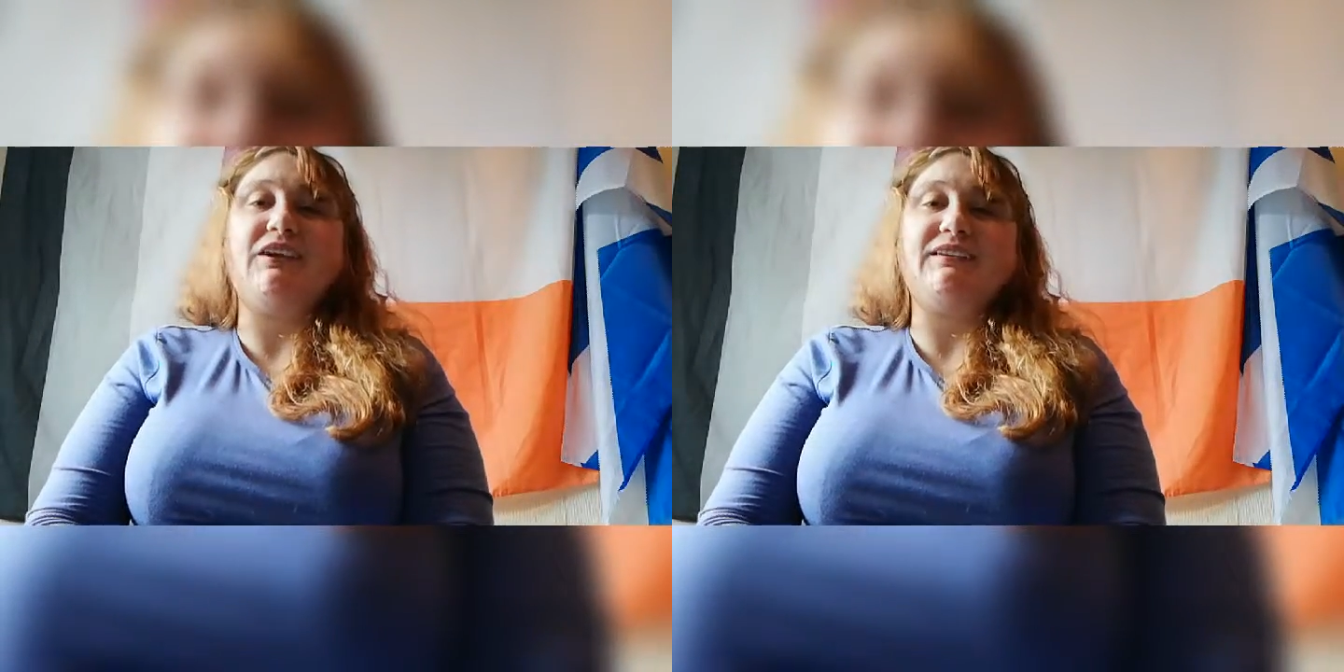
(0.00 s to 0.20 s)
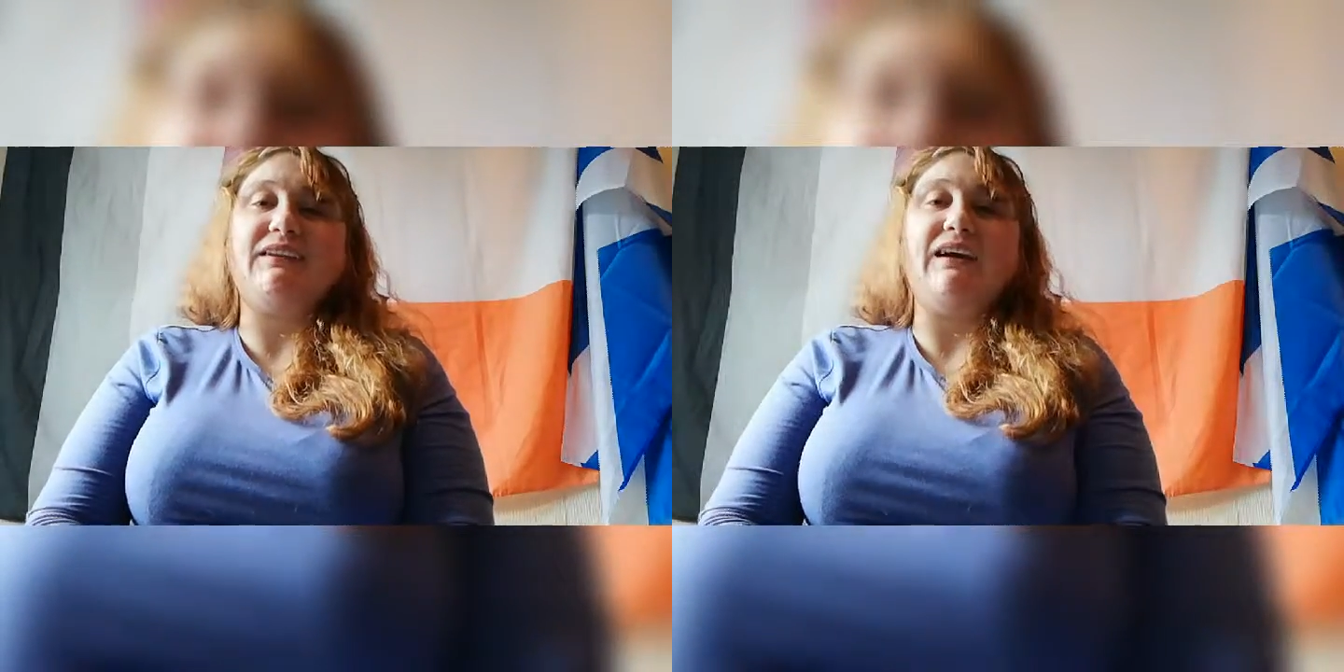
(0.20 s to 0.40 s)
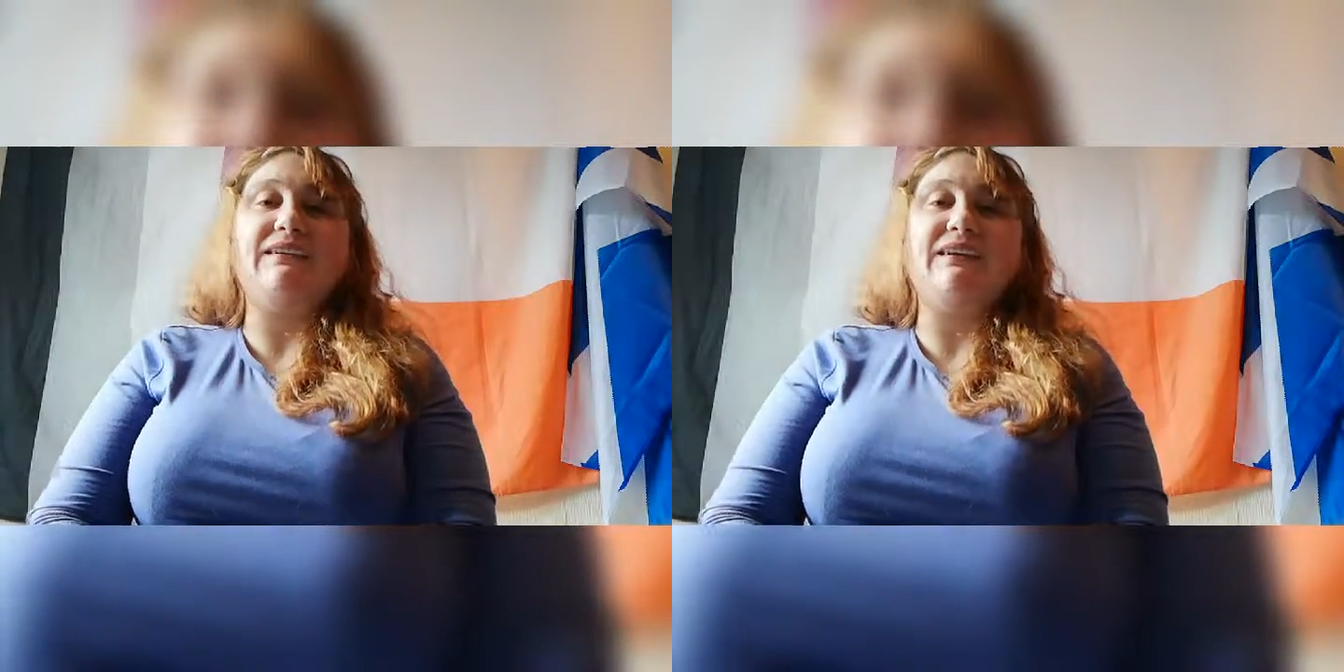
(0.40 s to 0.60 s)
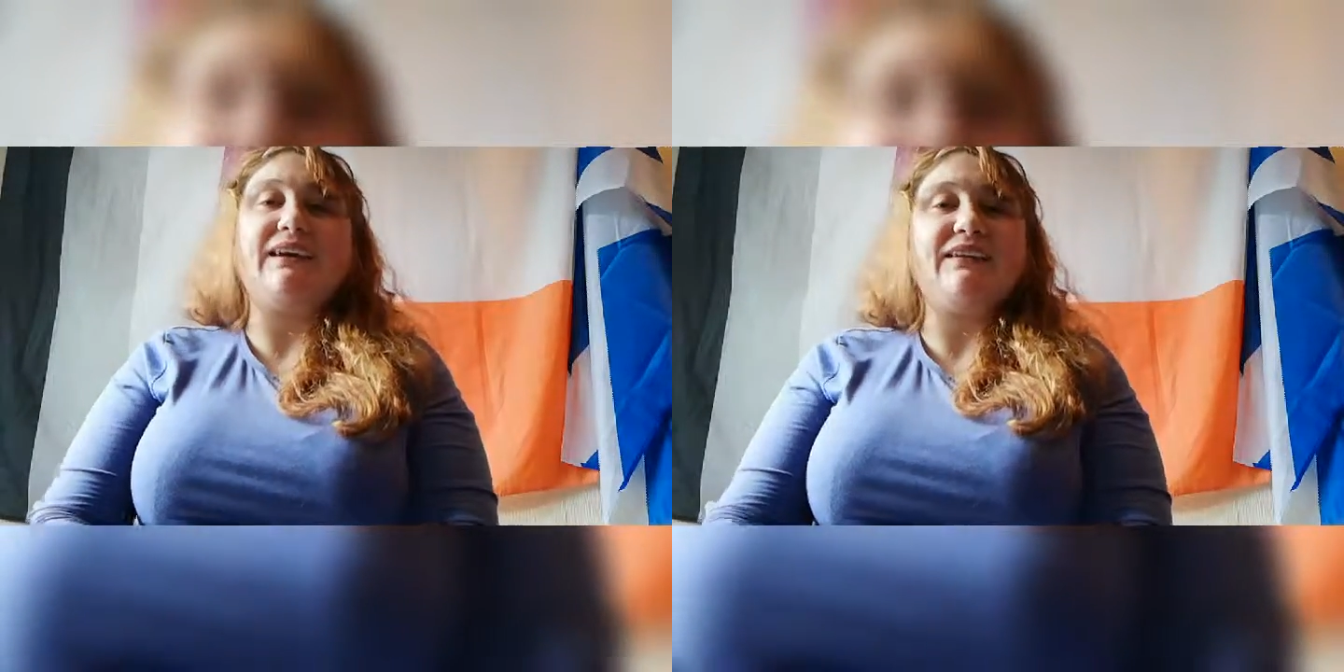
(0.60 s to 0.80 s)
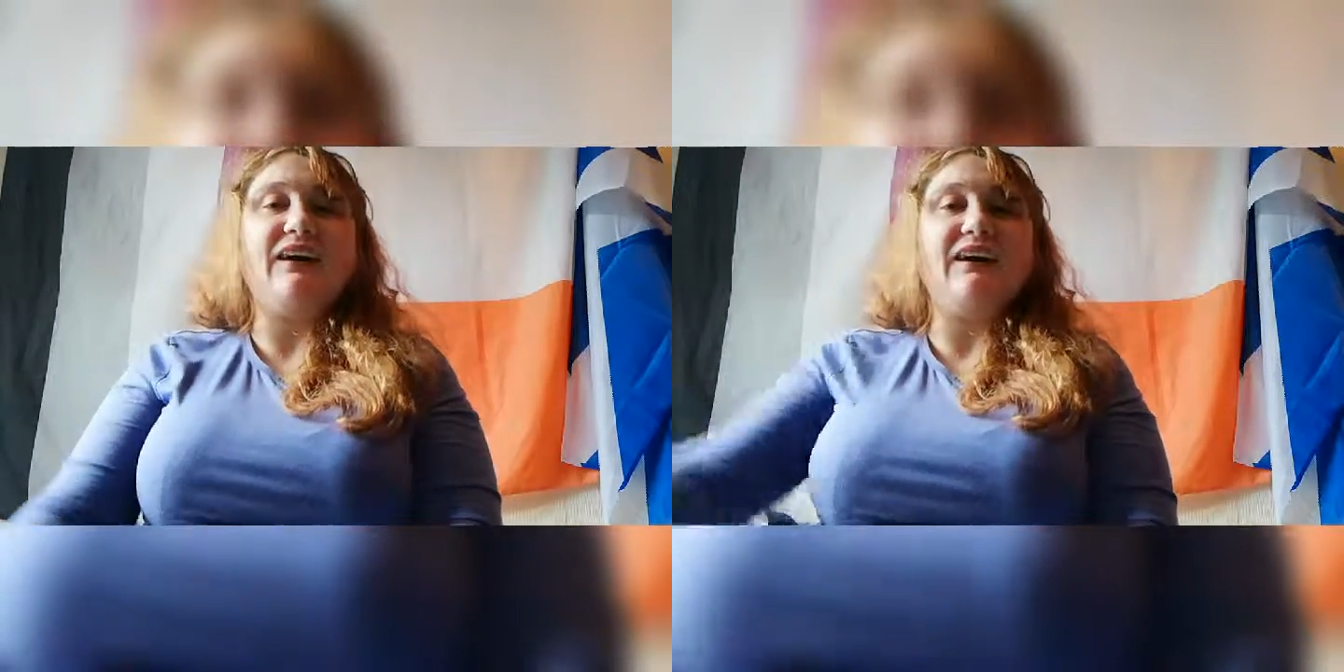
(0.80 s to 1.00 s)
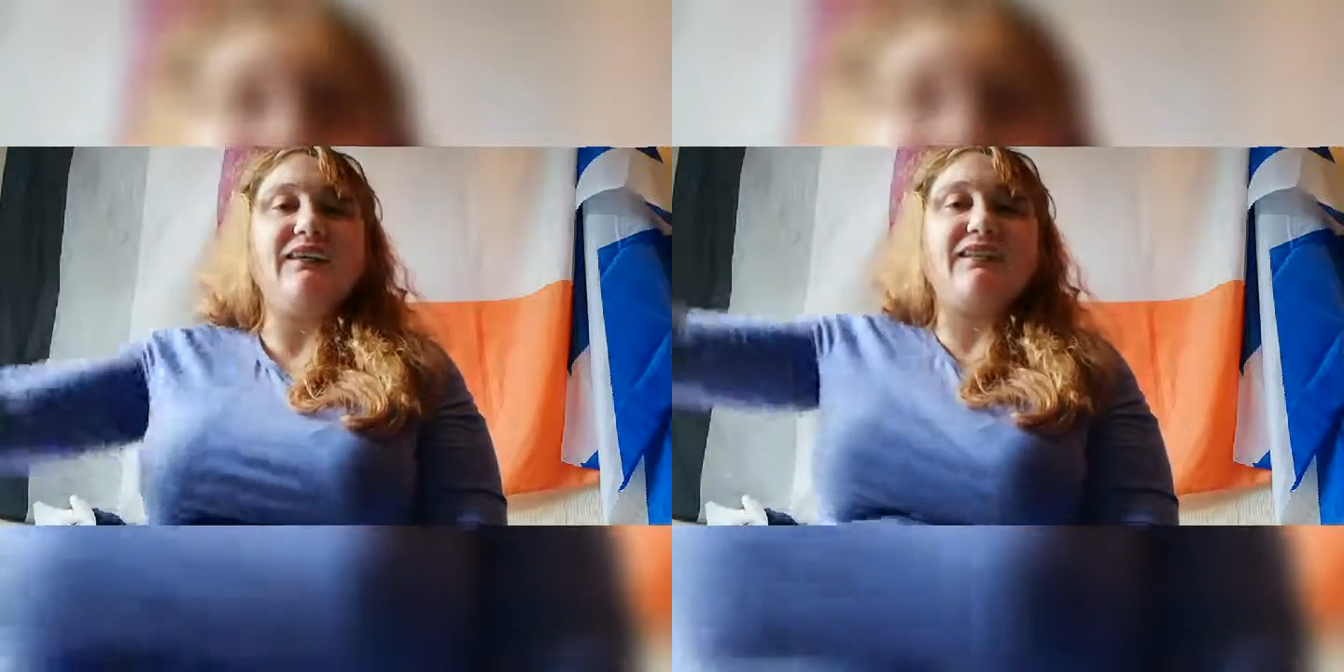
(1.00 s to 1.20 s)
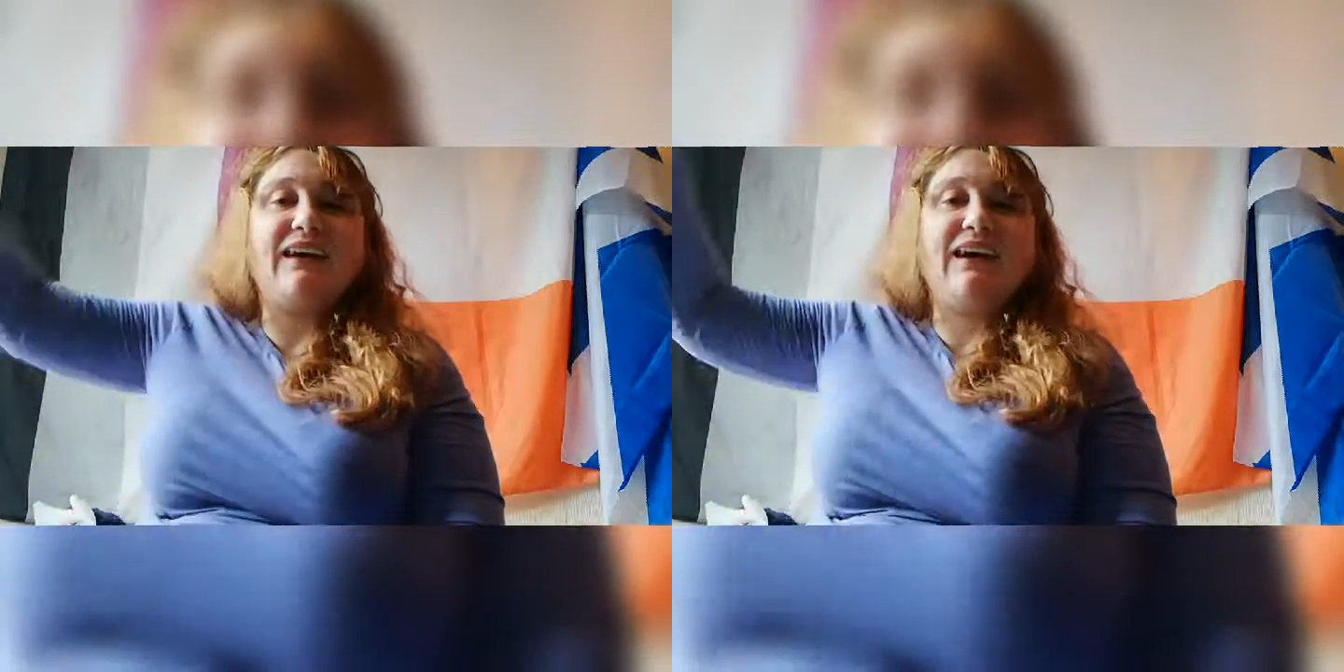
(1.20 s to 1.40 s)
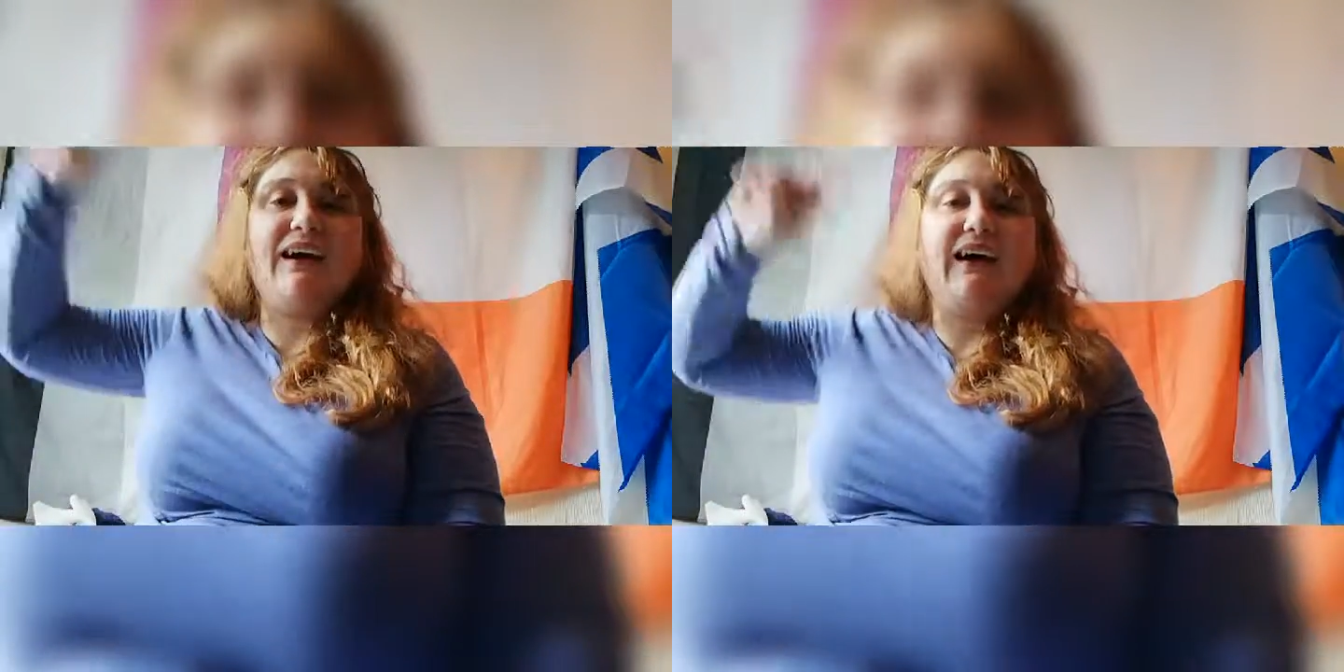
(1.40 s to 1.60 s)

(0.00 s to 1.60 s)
lots, like jelly tots.